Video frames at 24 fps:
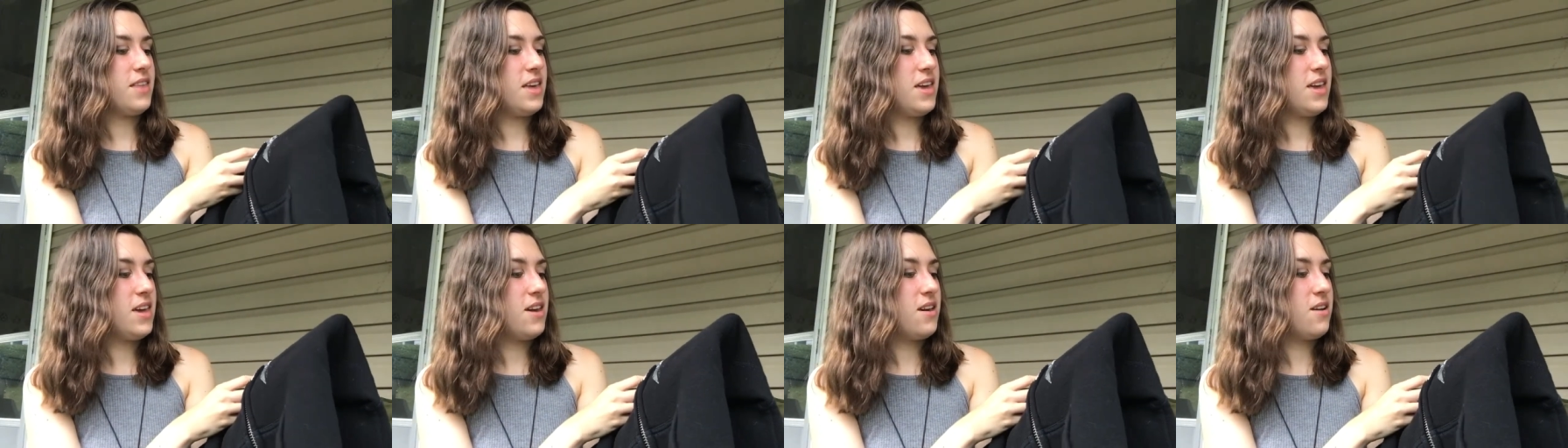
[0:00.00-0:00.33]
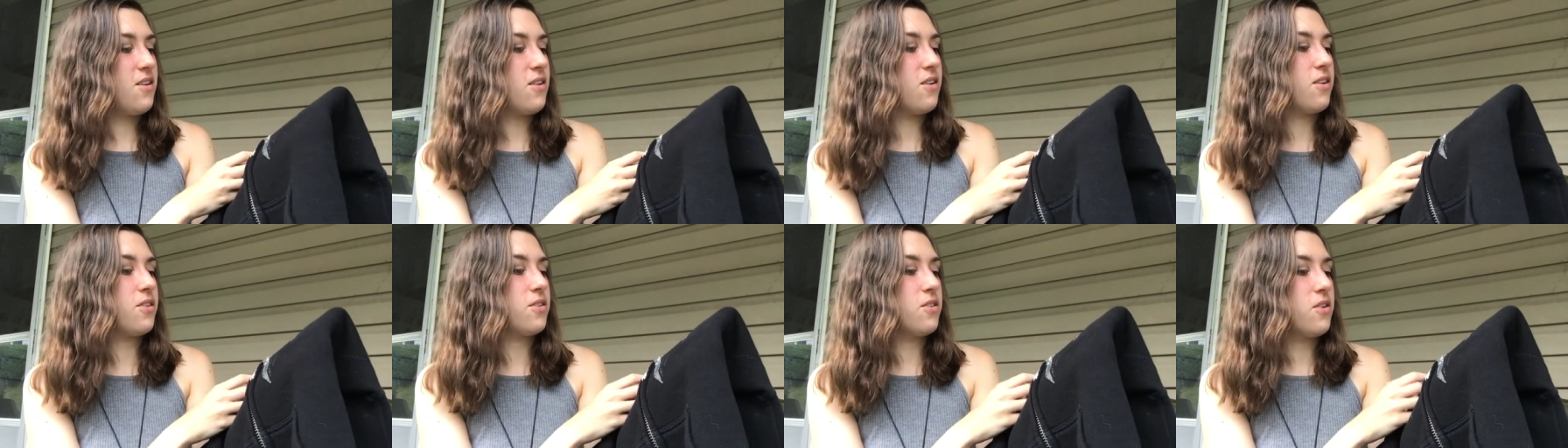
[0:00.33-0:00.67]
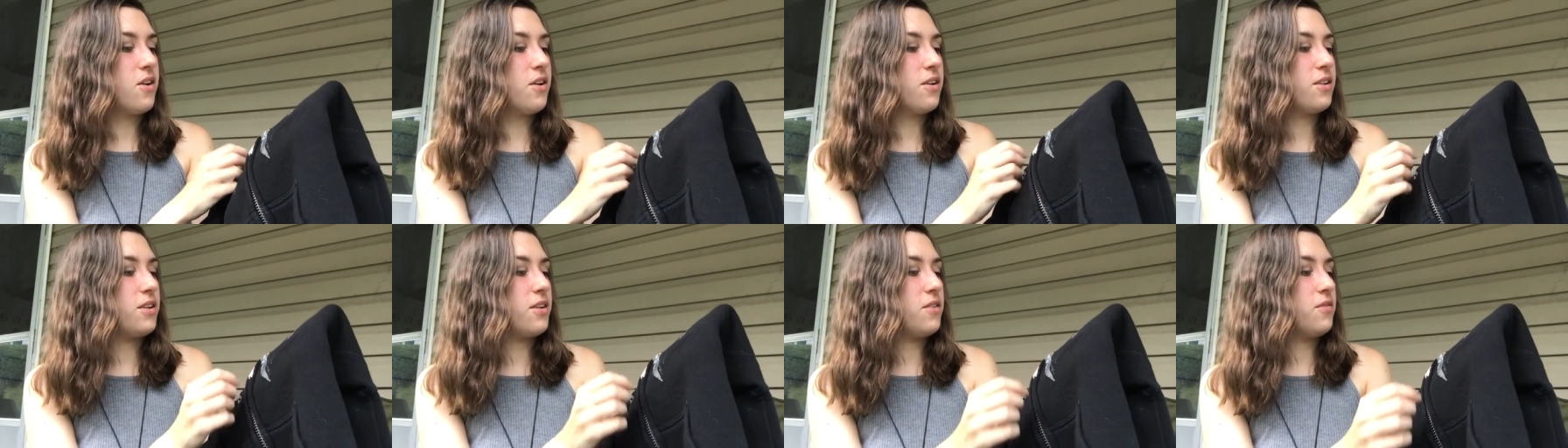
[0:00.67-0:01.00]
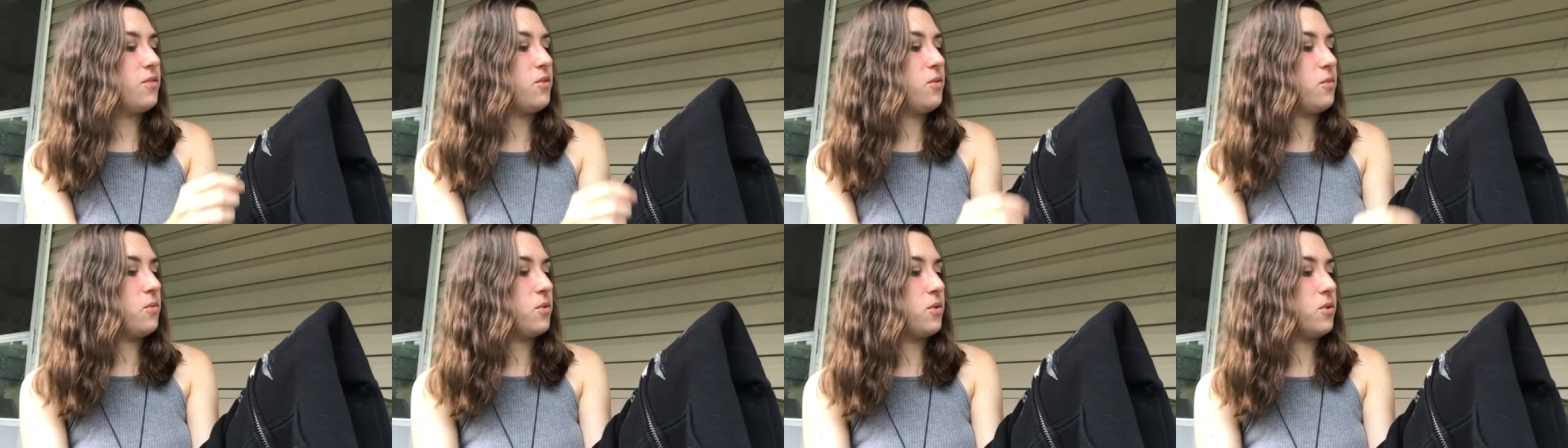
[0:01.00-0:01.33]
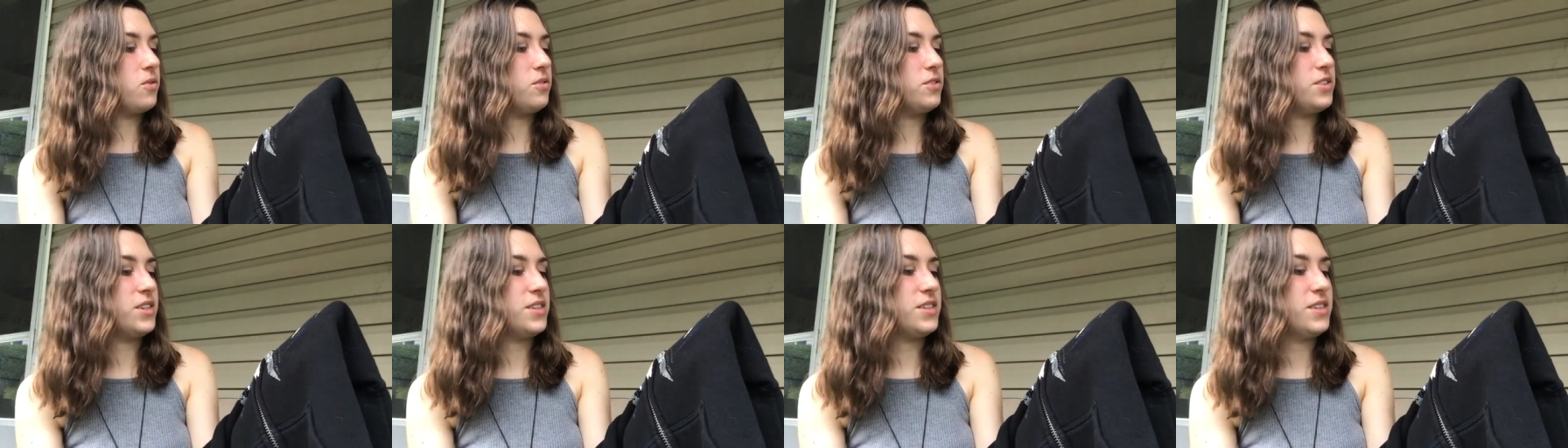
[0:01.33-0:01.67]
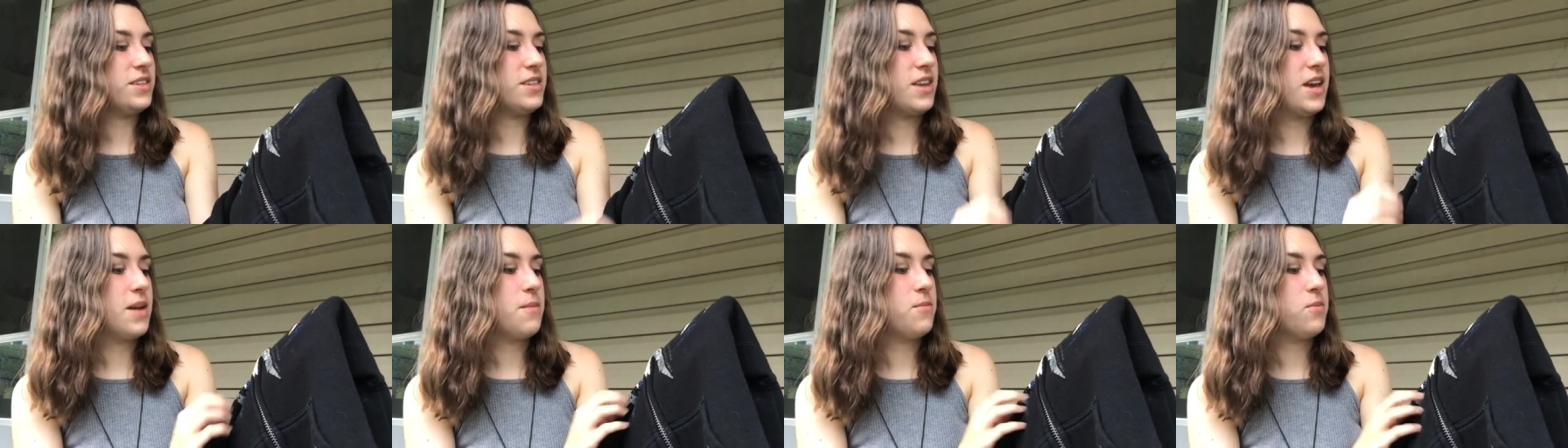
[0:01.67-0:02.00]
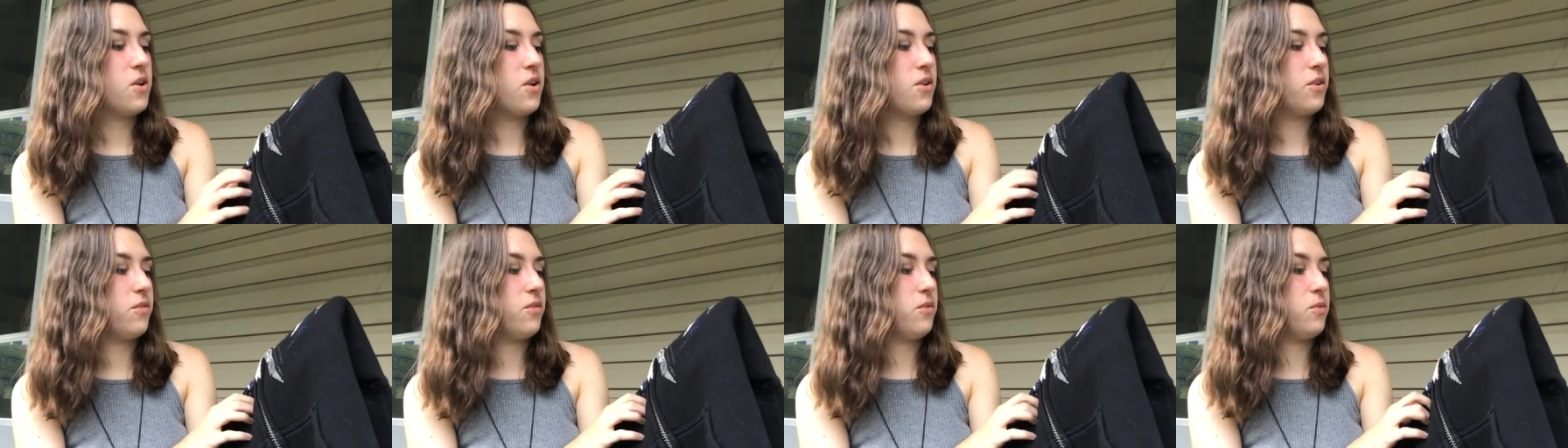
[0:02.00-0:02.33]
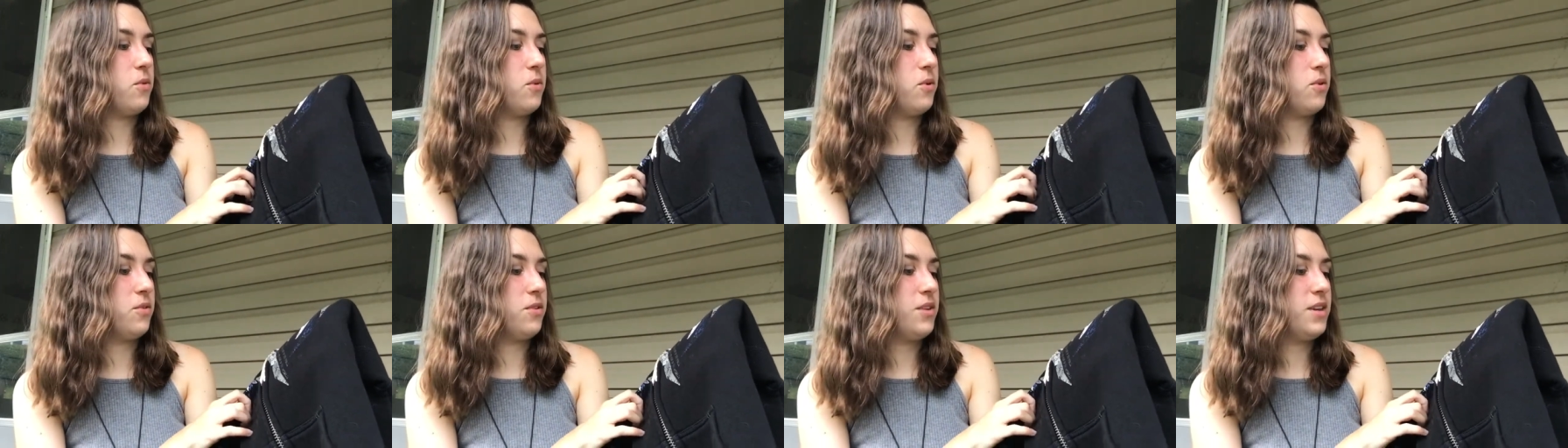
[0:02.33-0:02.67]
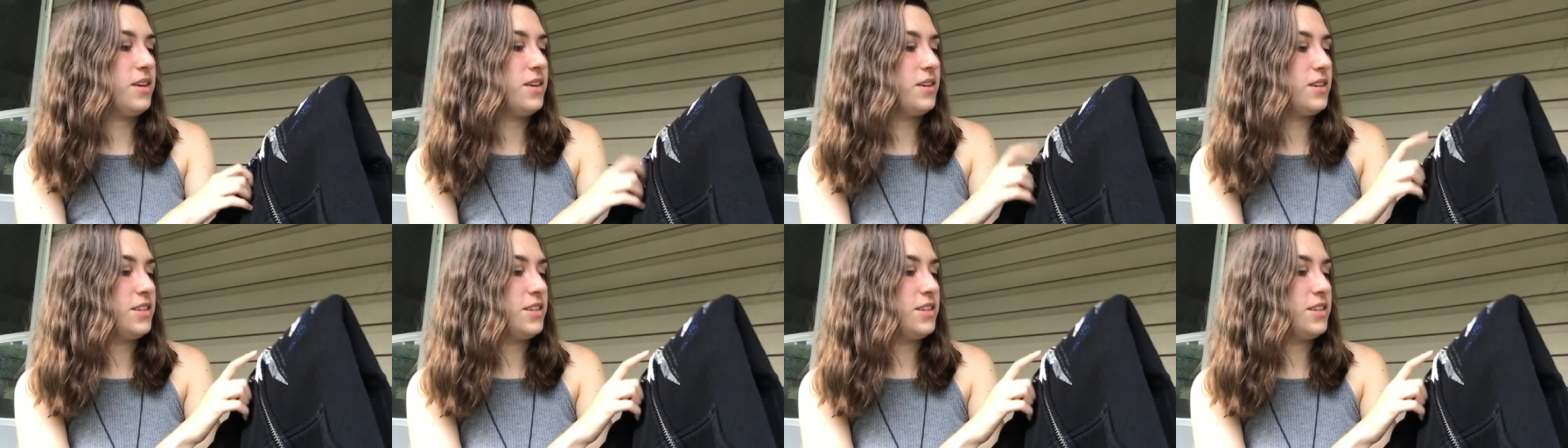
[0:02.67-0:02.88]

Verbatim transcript: they are not of the world, just as I am not of the world.